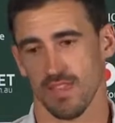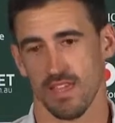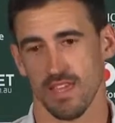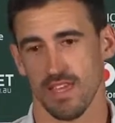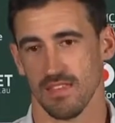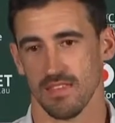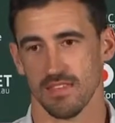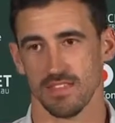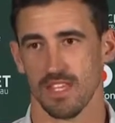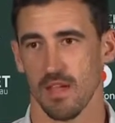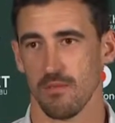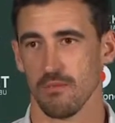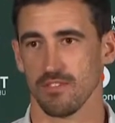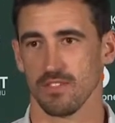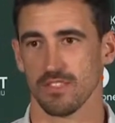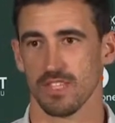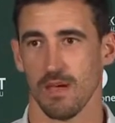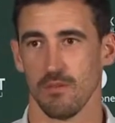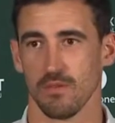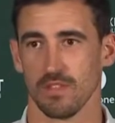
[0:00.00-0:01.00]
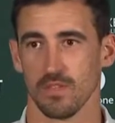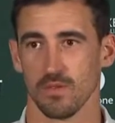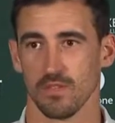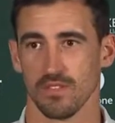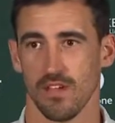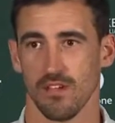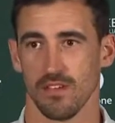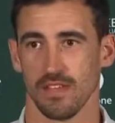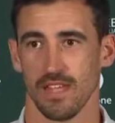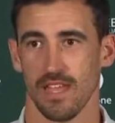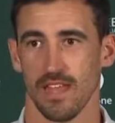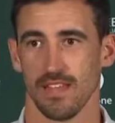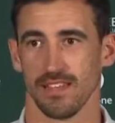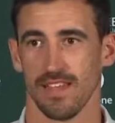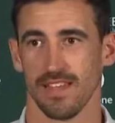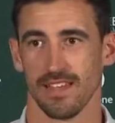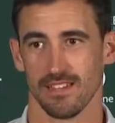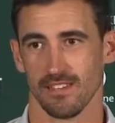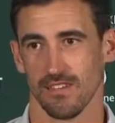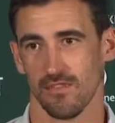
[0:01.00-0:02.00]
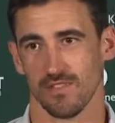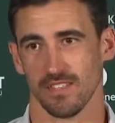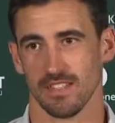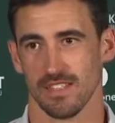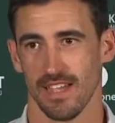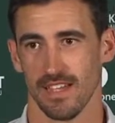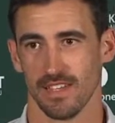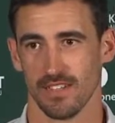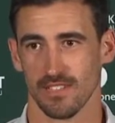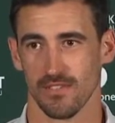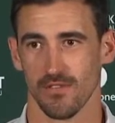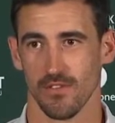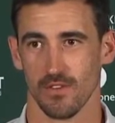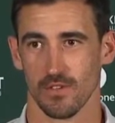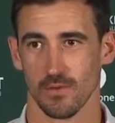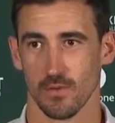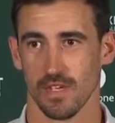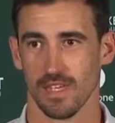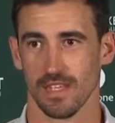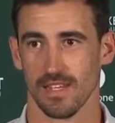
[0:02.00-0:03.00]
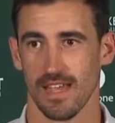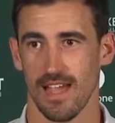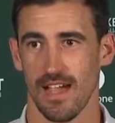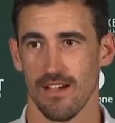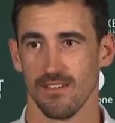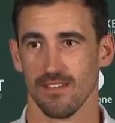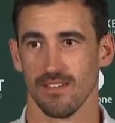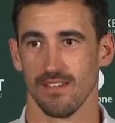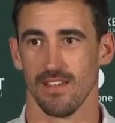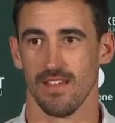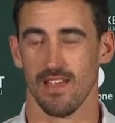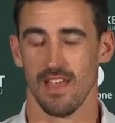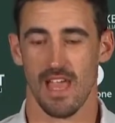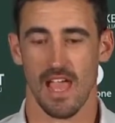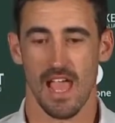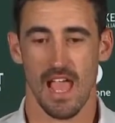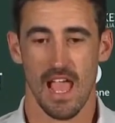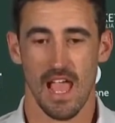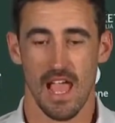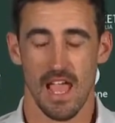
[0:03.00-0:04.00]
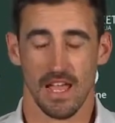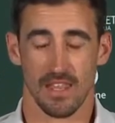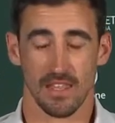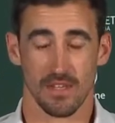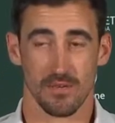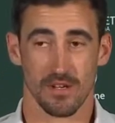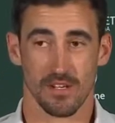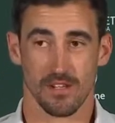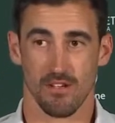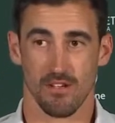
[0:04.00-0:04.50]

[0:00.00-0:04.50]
And this summer he's coming to his own again, obviously taking his first wicket now, and a little bit of